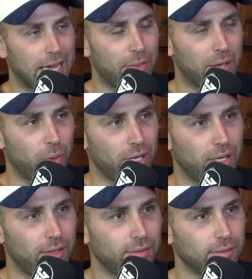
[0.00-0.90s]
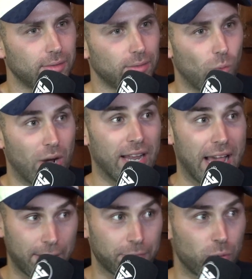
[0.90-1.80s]
a game that we one,
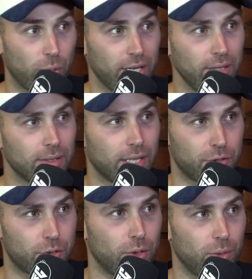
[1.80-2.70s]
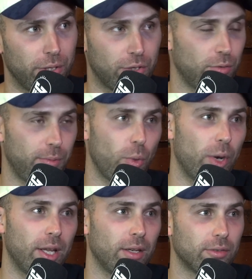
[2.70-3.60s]
have to win, and two, we should be
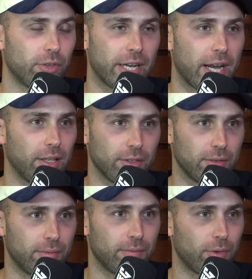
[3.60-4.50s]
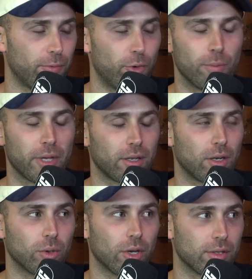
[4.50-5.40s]
winning regardless of the form that
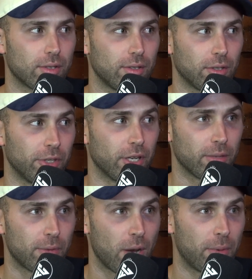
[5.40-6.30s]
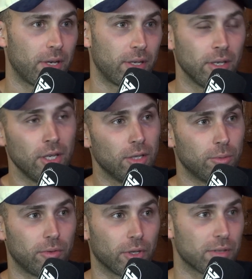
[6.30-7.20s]
Gold Coast are in at the moment. And mm.
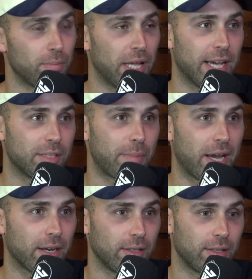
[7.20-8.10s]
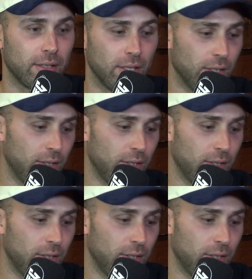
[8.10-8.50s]
we've got some players back and